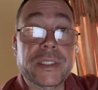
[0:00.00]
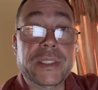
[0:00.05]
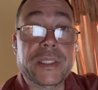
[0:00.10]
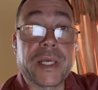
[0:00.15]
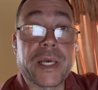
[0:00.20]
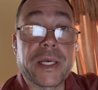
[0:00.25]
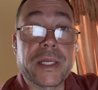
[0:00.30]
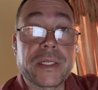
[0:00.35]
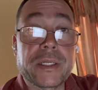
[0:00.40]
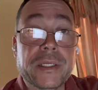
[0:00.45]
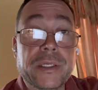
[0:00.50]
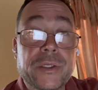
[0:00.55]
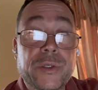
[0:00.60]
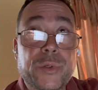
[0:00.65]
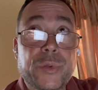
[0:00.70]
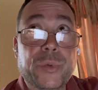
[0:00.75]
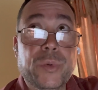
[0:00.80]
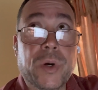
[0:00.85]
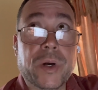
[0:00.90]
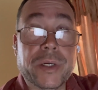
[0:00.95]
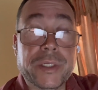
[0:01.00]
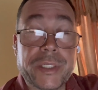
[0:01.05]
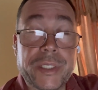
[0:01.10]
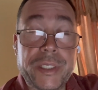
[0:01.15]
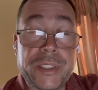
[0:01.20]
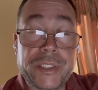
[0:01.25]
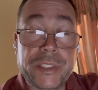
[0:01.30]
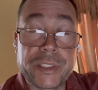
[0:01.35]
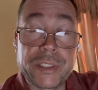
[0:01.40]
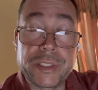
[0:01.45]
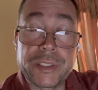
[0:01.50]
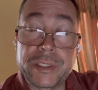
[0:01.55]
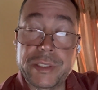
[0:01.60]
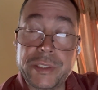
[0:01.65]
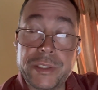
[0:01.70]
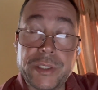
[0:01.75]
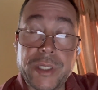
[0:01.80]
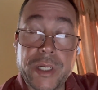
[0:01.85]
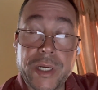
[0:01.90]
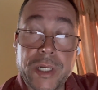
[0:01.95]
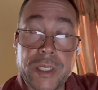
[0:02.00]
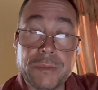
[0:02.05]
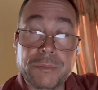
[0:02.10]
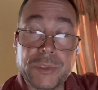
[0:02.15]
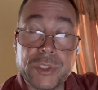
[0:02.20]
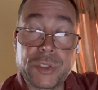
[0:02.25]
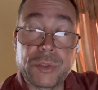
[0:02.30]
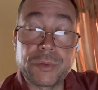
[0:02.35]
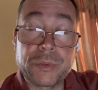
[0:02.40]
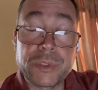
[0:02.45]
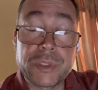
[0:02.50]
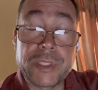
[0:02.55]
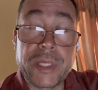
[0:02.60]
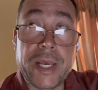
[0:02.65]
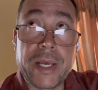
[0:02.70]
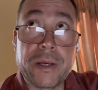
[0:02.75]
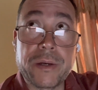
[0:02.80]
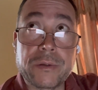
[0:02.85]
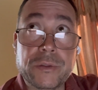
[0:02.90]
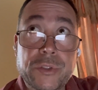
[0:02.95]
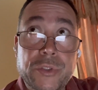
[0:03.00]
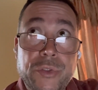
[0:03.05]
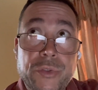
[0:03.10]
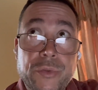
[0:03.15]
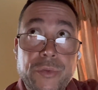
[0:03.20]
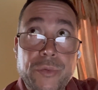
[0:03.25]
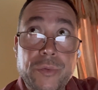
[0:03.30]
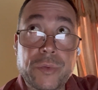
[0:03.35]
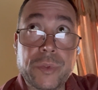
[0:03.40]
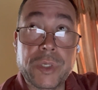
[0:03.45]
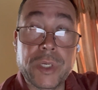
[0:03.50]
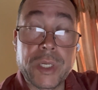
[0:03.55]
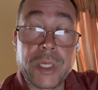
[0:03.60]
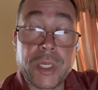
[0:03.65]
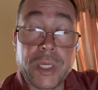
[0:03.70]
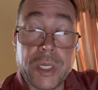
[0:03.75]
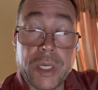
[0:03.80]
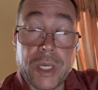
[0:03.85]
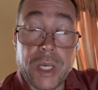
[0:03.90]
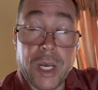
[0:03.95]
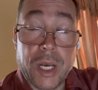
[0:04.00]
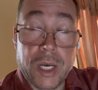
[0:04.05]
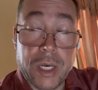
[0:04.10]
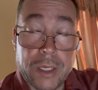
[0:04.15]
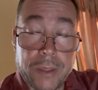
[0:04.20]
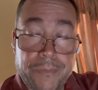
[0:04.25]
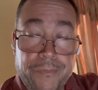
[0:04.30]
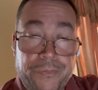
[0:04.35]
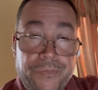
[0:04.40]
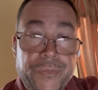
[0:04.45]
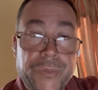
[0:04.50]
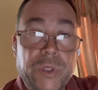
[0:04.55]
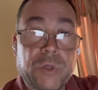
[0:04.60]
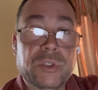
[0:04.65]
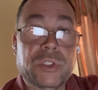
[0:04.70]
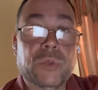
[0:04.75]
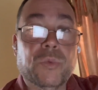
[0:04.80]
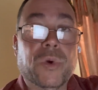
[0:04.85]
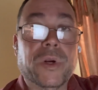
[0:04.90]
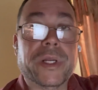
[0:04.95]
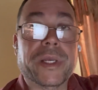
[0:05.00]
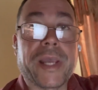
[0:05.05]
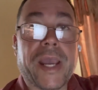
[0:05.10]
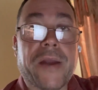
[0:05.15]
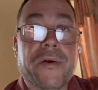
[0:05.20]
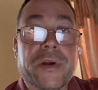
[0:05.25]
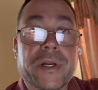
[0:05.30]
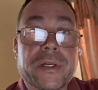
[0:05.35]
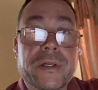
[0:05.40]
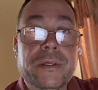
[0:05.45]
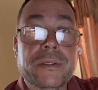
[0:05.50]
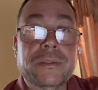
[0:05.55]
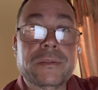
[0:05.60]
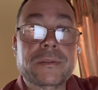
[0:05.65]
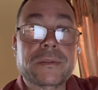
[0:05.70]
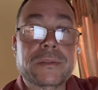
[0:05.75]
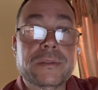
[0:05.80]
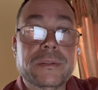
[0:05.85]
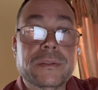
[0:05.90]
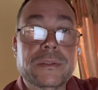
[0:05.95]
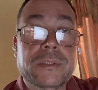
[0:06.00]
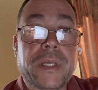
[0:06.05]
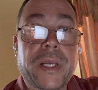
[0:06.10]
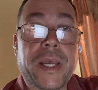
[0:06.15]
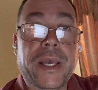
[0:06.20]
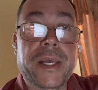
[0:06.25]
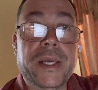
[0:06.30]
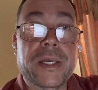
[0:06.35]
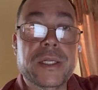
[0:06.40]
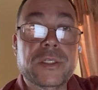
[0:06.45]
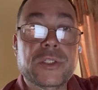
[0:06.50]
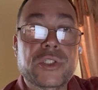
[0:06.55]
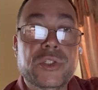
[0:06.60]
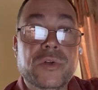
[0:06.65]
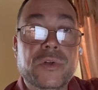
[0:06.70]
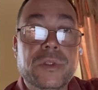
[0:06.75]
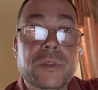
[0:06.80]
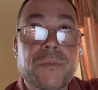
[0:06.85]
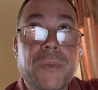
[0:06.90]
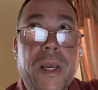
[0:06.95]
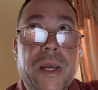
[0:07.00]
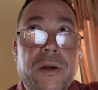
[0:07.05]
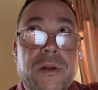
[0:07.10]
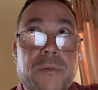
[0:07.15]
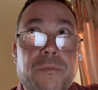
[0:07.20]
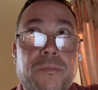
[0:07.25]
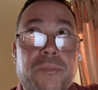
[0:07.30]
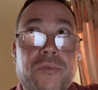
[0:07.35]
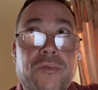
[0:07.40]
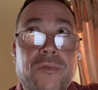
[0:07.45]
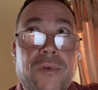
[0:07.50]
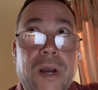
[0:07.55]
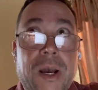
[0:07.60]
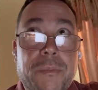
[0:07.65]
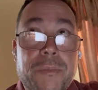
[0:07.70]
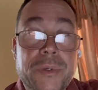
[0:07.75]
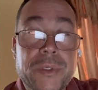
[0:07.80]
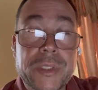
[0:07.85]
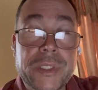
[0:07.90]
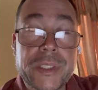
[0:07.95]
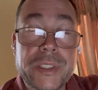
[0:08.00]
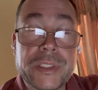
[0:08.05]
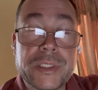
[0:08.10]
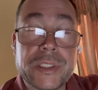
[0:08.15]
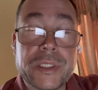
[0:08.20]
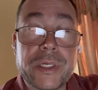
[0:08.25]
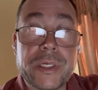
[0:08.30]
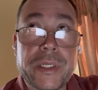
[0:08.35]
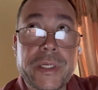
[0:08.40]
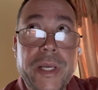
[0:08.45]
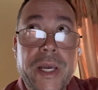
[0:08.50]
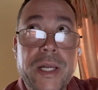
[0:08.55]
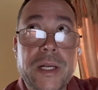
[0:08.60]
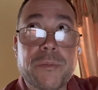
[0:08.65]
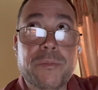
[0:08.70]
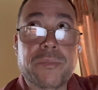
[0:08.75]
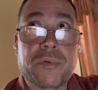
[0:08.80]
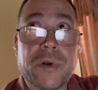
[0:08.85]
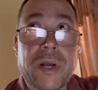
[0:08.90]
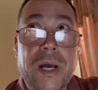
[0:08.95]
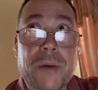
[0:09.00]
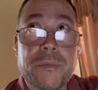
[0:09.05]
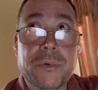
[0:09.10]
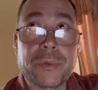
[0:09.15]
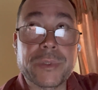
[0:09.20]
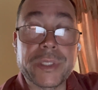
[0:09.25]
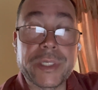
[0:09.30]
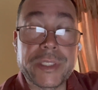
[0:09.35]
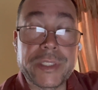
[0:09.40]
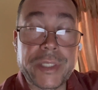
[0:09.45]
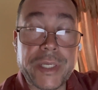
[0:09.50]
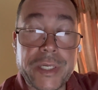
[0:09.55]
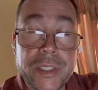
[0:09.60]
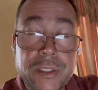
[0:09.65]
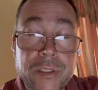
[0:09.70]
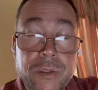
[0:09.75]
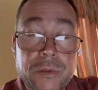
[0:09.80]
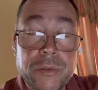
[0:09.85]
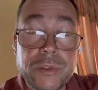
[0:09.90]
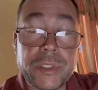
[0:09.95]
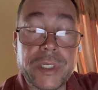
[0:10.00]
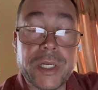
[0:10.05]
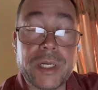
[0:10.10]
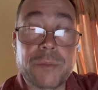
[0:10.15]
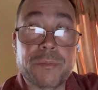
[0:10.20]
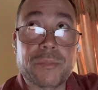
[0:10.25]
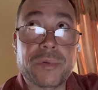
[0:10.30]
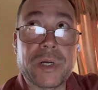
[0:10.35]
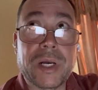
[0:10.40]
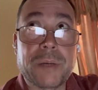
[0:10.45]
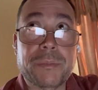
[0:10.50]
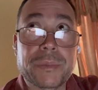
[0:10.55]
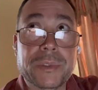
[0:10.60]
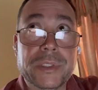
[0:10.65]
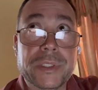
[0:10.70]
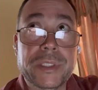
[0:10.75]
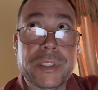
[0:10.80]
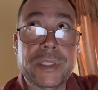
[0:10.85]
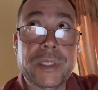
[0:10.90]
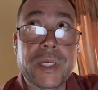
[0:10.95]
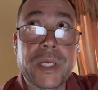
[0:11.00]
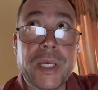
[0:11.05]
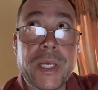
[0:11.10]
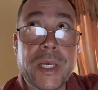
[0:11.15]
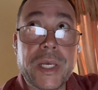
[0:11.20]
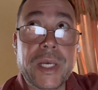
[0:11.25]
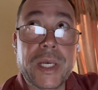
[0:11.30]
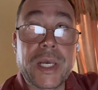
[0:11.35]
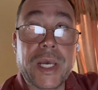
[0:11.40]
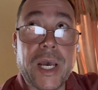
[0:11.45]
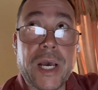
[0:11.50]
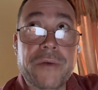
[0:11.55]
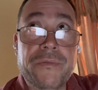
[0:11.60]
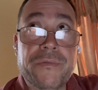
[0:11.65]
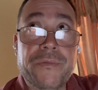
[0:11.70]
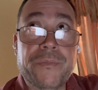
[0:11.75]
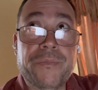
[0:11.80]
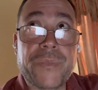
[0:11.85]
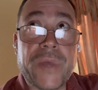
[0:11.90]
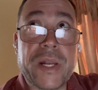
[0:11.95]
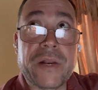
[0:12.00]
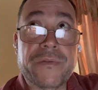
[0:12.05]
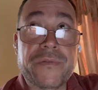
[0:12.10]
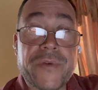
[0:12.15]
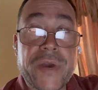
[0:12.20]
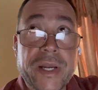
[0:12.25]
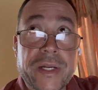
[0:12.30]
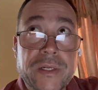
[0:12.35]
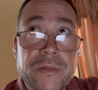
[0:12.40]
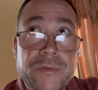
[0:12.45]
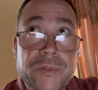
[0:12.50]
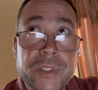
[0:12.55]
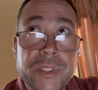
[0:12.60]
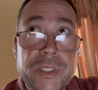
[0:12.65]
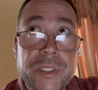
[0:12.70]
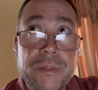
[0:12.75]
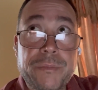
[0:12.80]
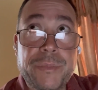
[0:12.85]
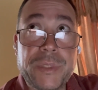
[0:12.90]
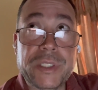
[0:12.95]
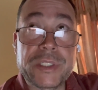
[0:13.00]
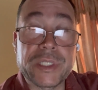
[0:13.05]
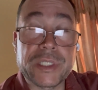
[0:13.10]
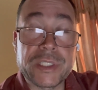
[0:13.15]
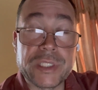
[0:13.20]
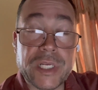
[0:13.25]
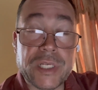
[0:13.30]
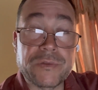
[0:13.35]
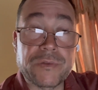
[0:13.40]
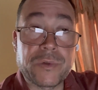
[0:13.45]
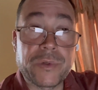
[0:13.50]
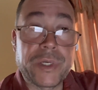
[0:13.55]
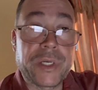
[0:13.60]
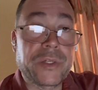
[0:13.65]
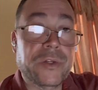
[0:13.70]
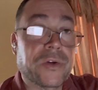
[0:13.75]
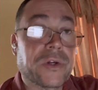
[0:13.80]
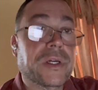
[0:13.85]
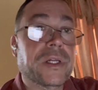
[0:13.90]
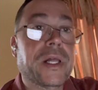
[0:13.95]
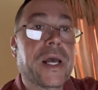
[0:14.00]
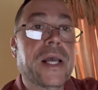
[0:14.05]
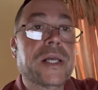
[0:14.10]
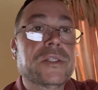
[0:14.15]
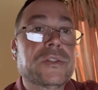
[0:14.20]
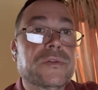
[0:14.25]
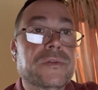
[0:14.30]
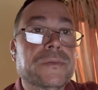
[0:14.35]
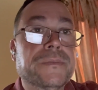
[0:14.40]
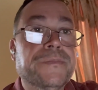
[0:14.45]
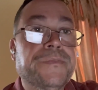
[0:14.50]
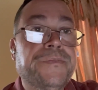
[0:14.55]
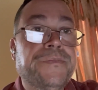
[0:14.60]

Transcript: that you are teaching students how to use the word character and show them how to properly study, how to properly take notes, how to properly and effectively be successful in your classroom.